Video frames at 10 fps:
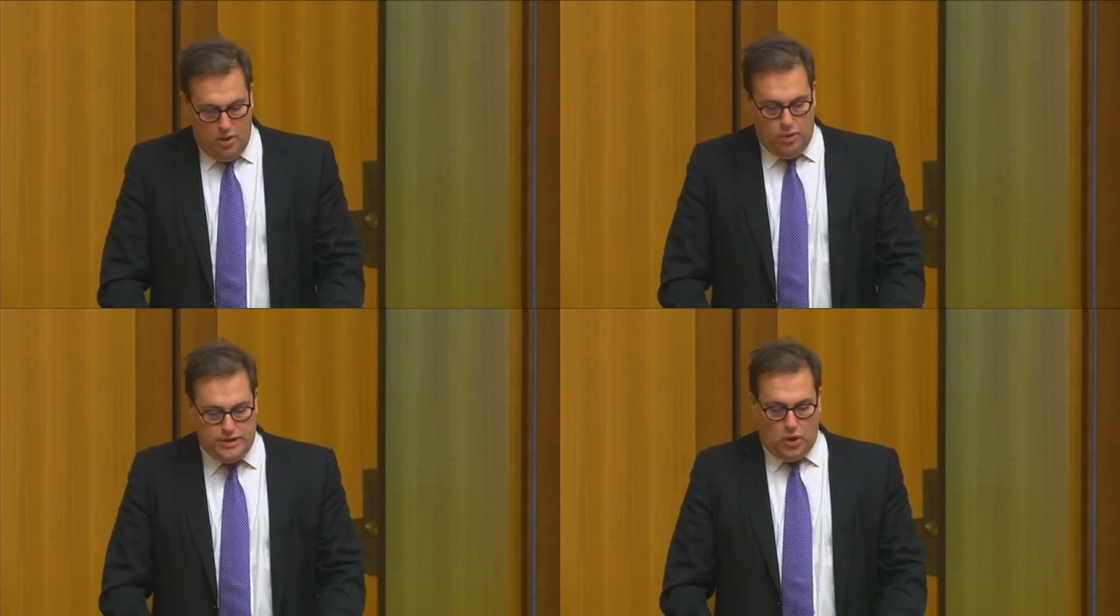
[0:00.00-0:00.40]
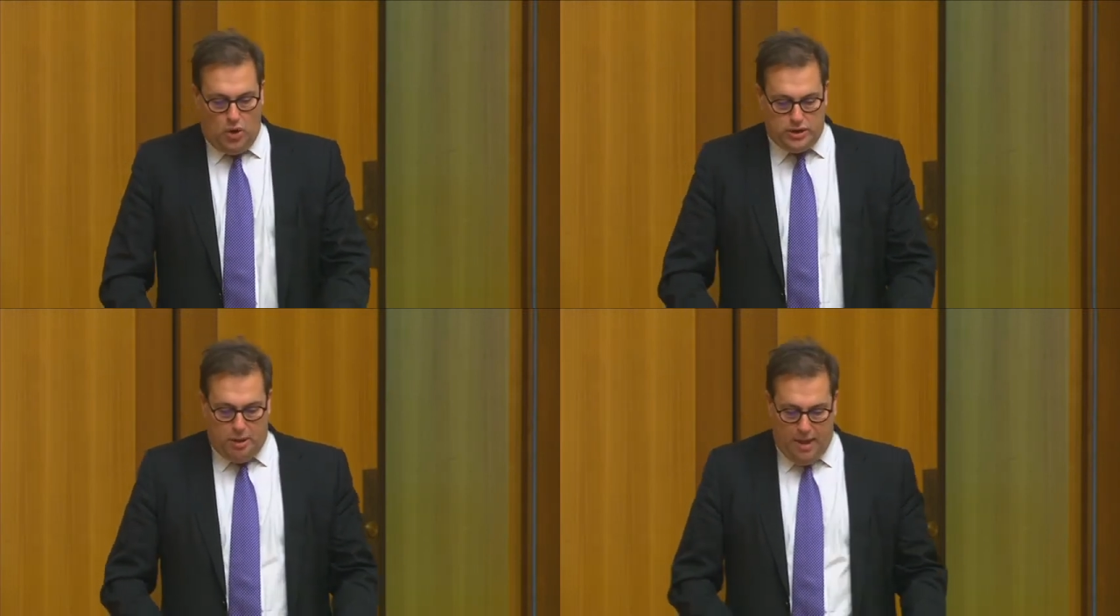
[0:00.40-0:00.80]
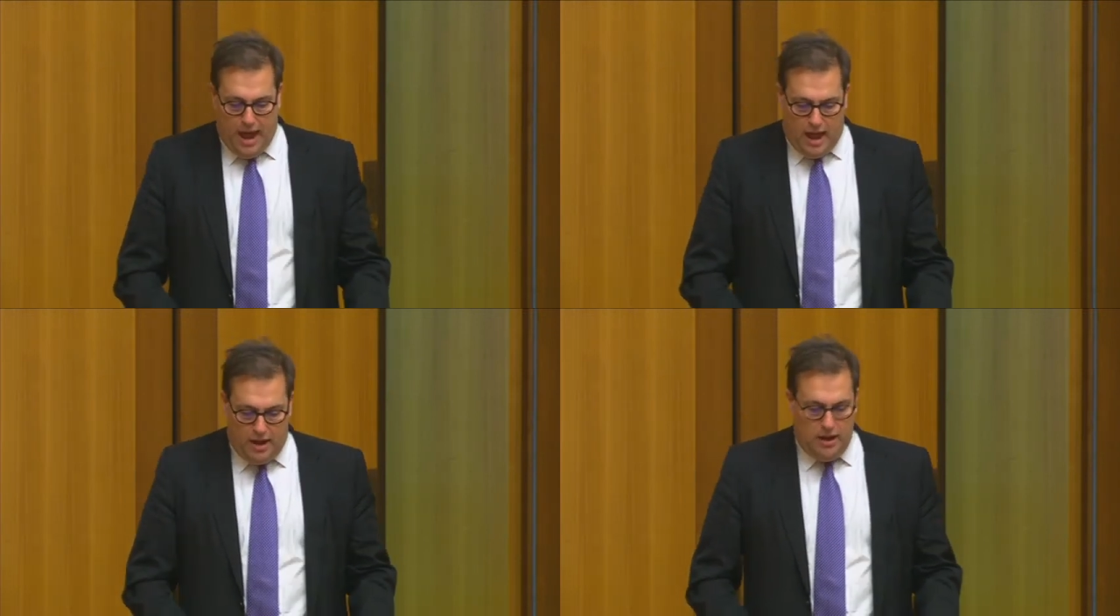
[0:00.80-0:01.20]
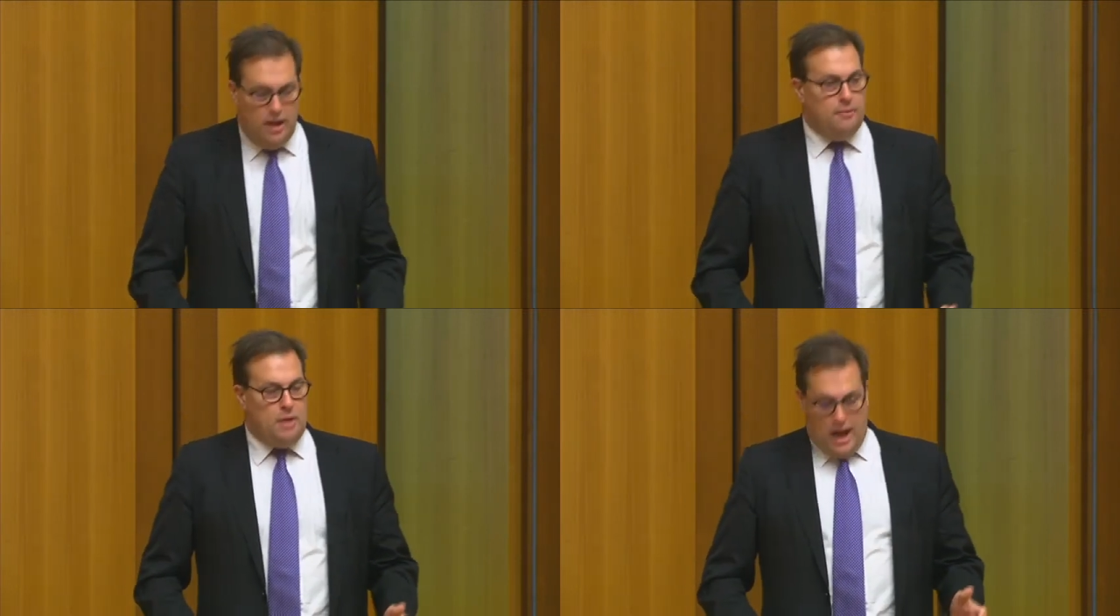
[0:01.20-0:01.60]
We talk about,
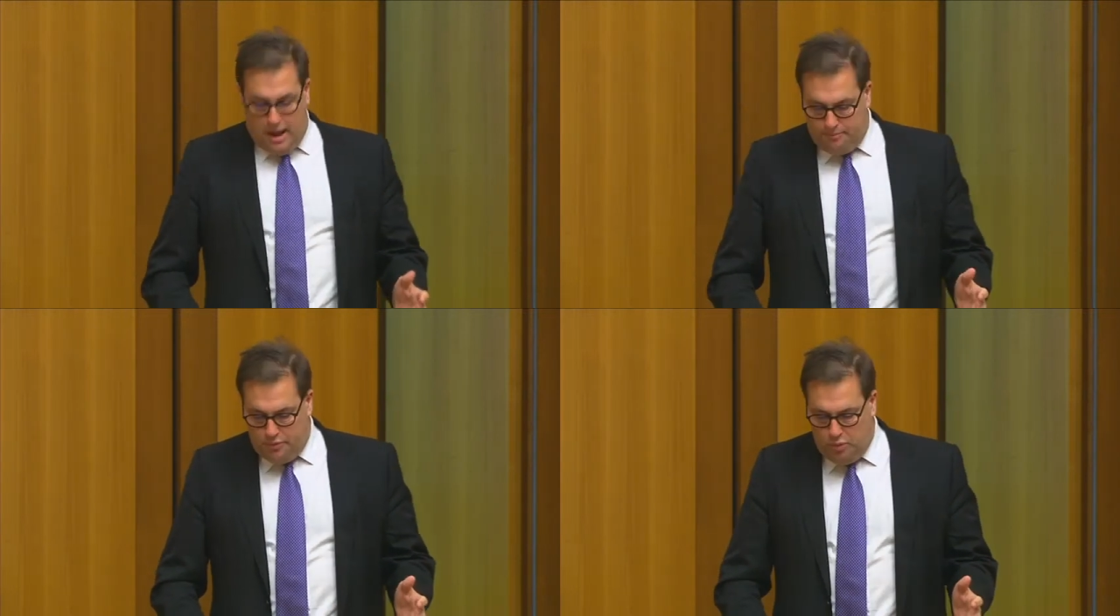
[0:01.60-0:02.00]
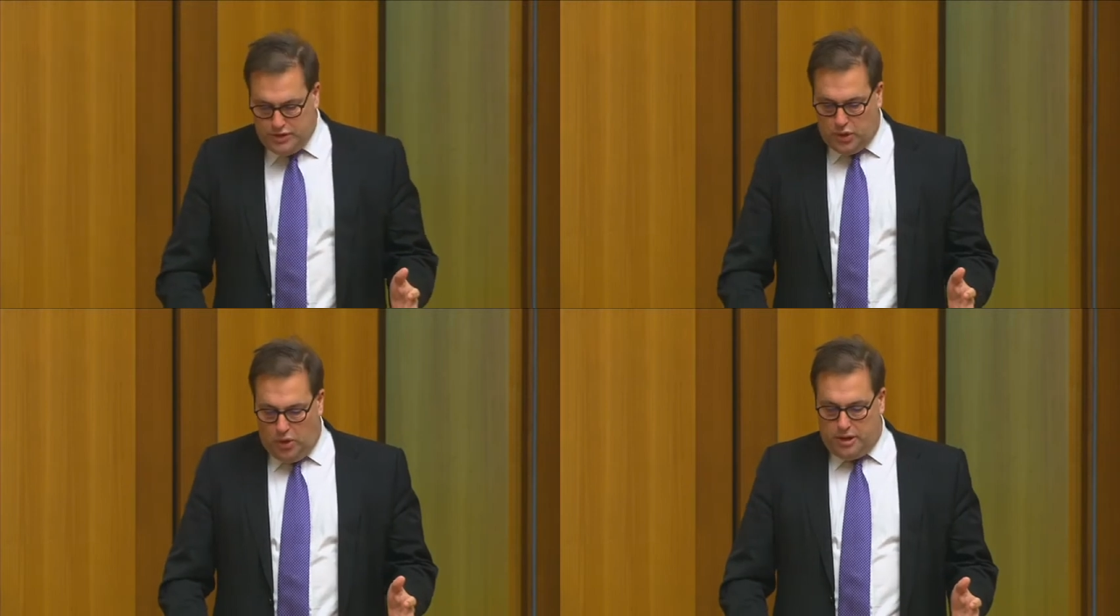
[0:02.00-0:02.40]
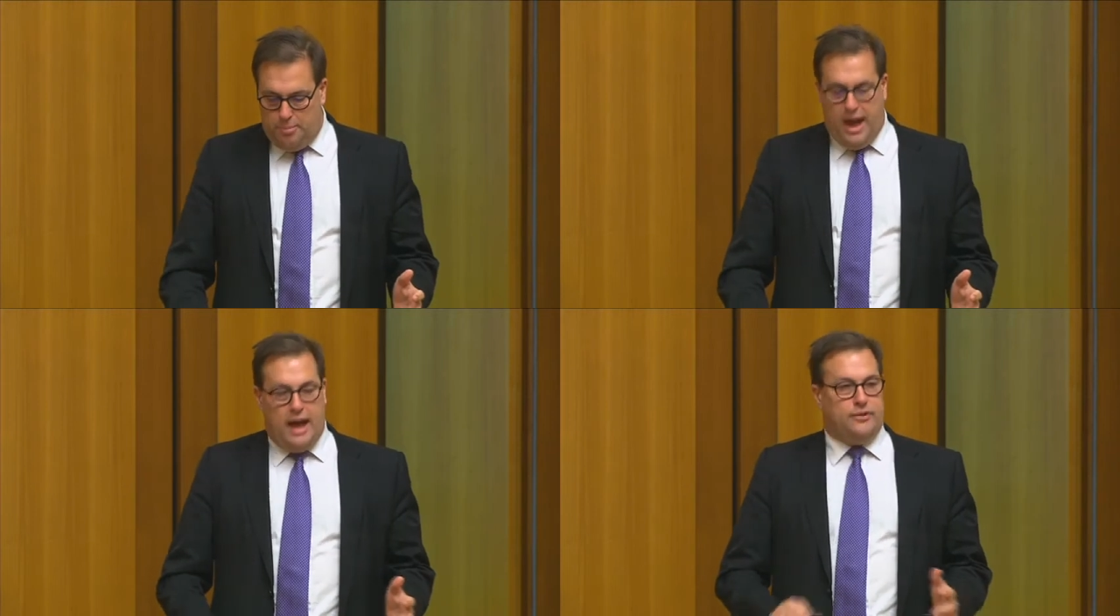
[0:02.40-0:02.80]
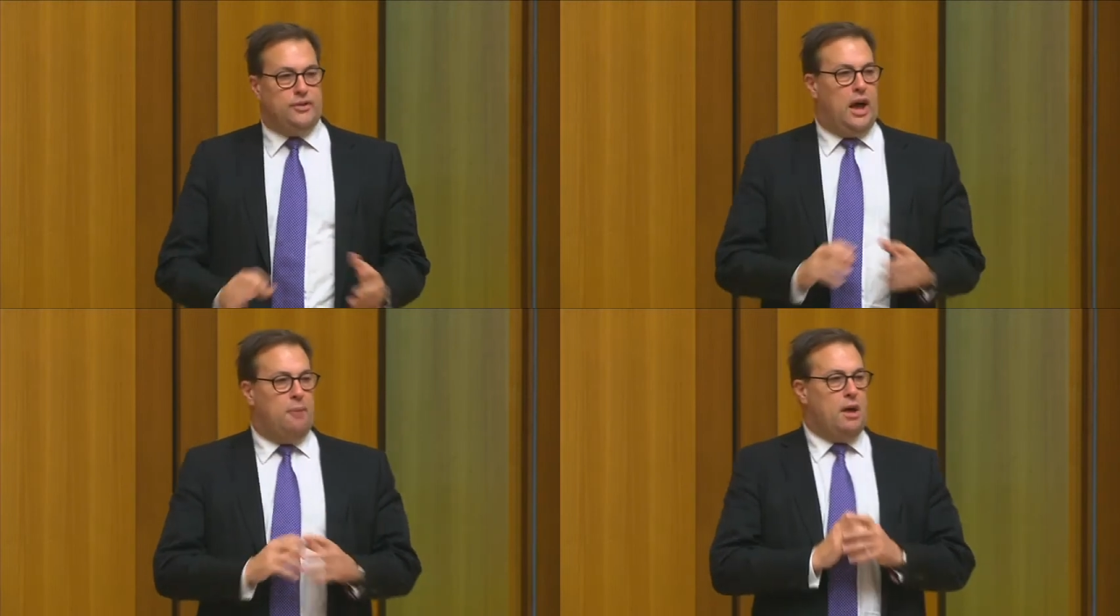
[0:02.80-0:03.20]
um, we talk about
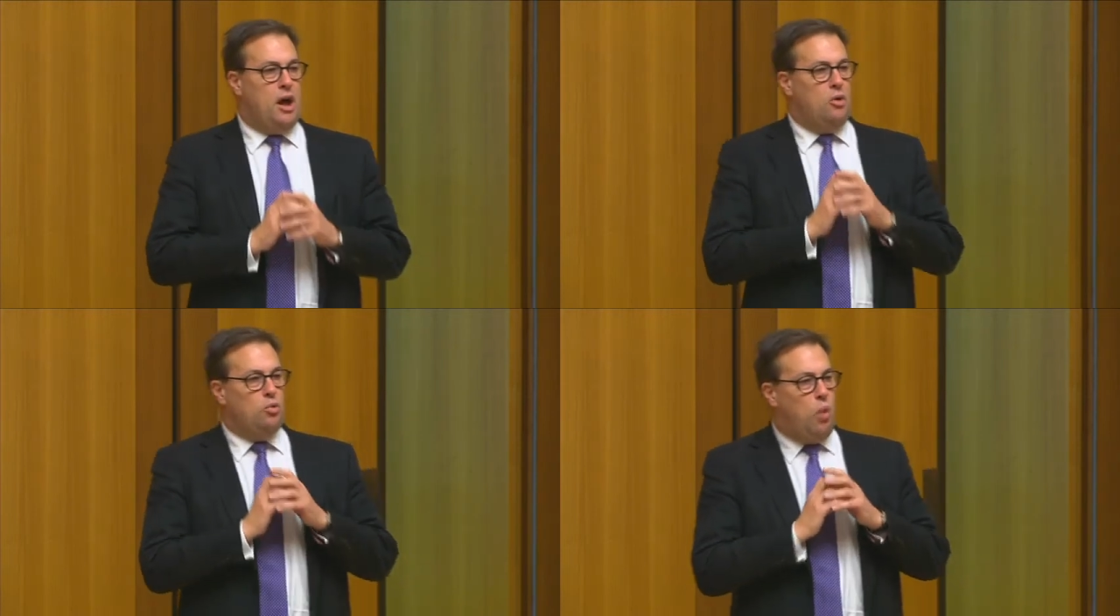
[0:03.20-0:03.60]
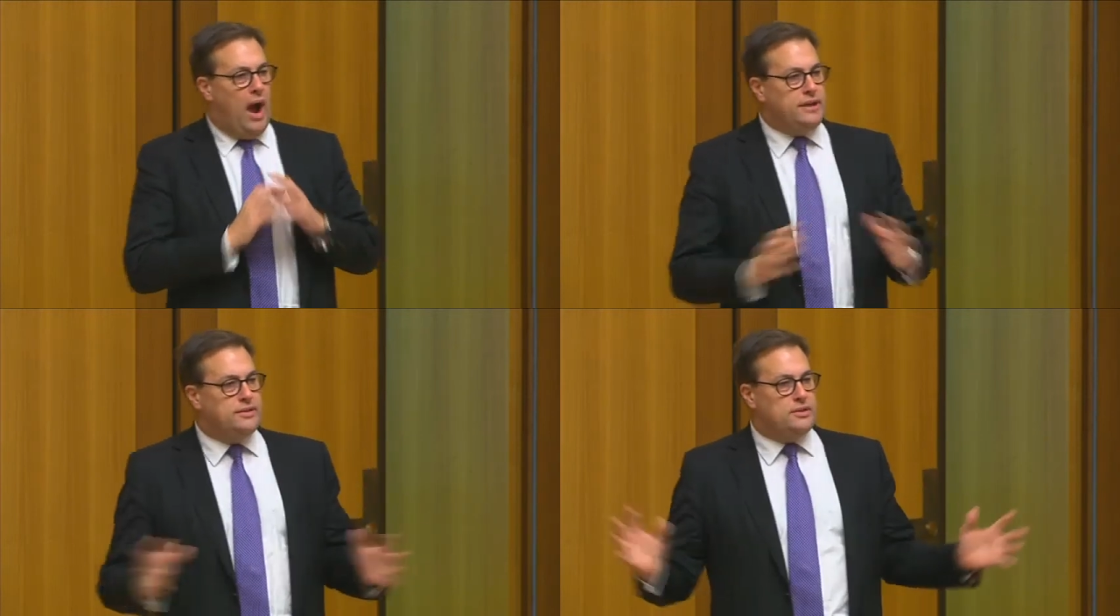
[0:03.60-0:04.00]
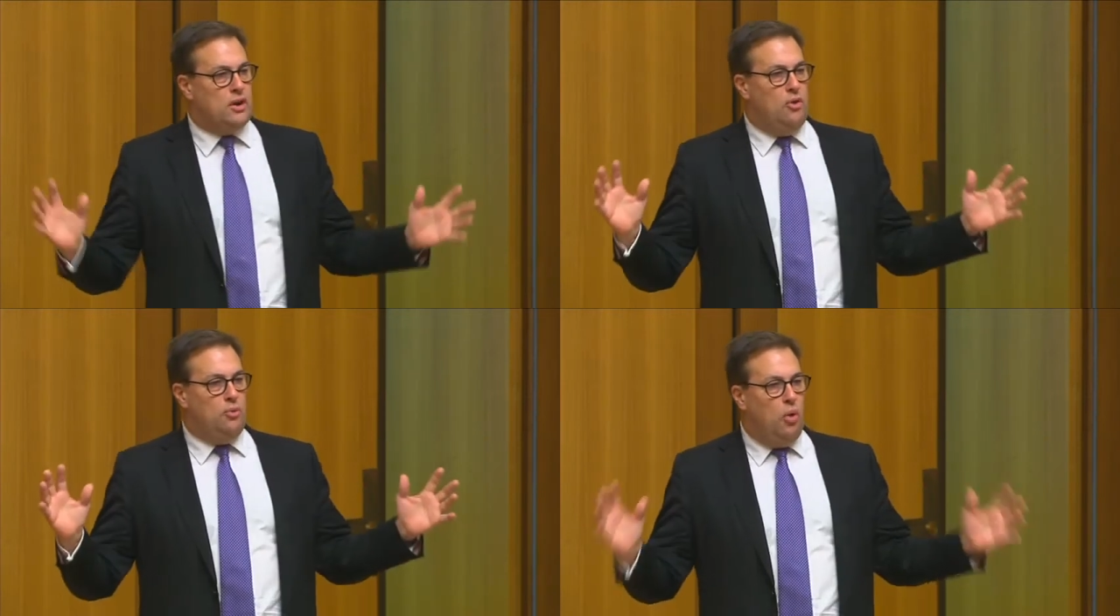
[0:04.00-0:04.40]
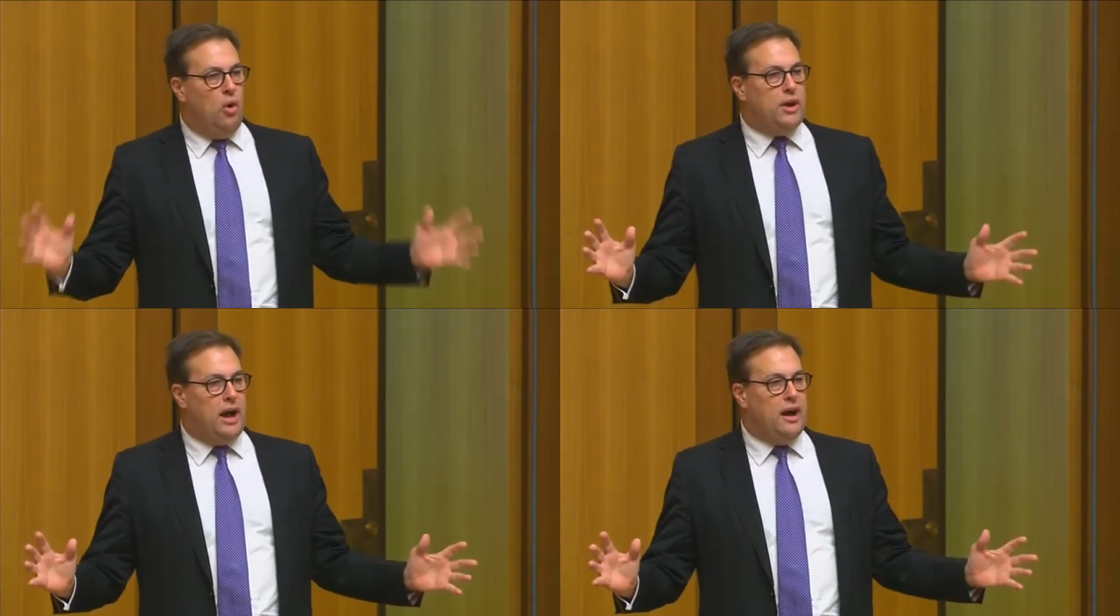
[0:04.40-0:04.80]
um, waste of
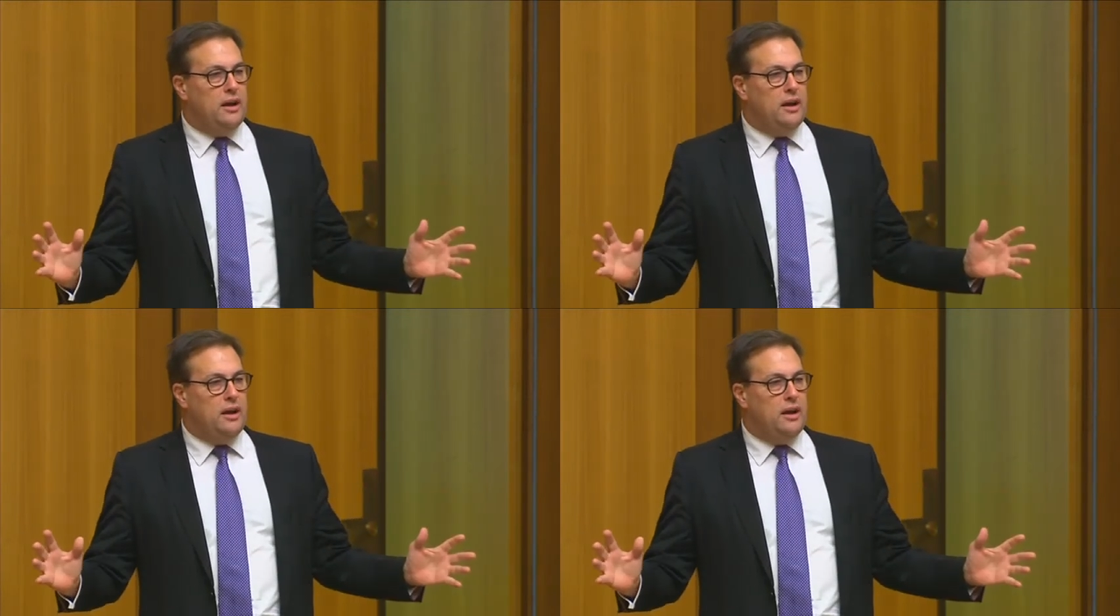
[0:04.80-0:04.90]
water,